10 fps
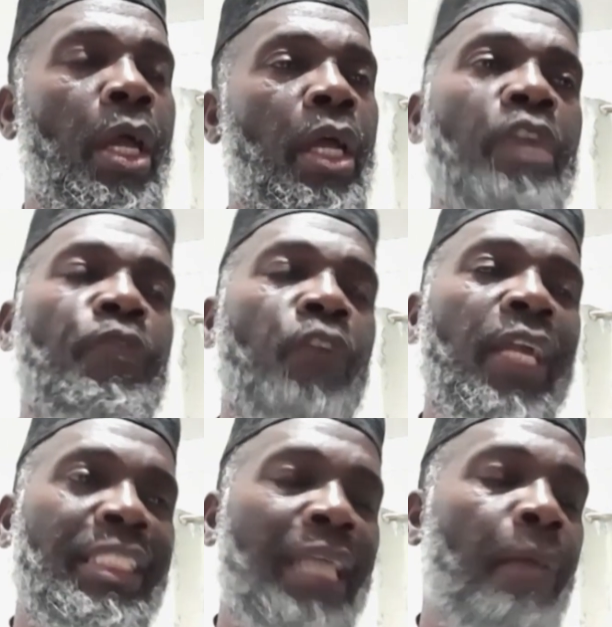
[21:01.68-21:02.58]
If, for
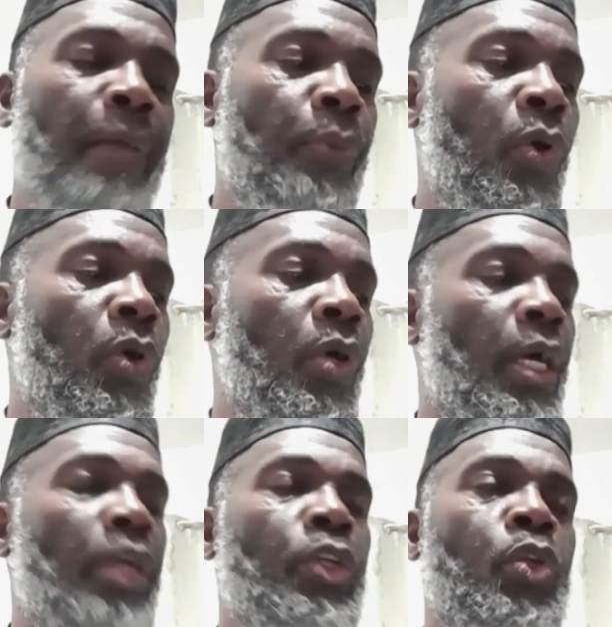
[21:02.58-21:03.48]
example,
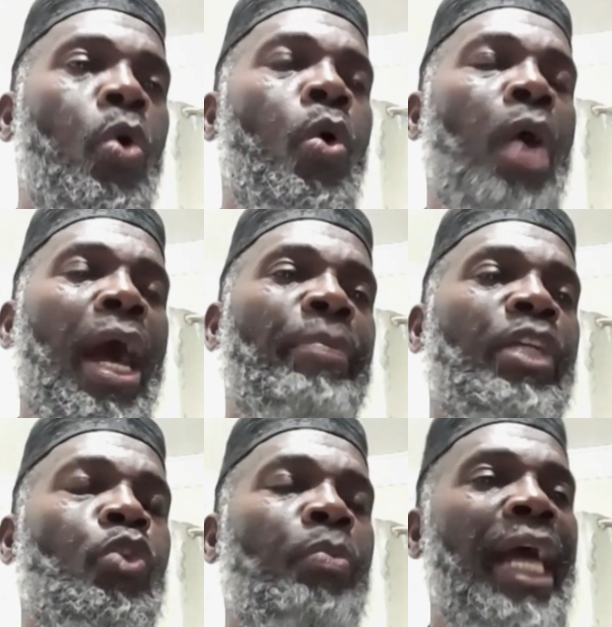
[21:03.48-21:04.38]
you happen to be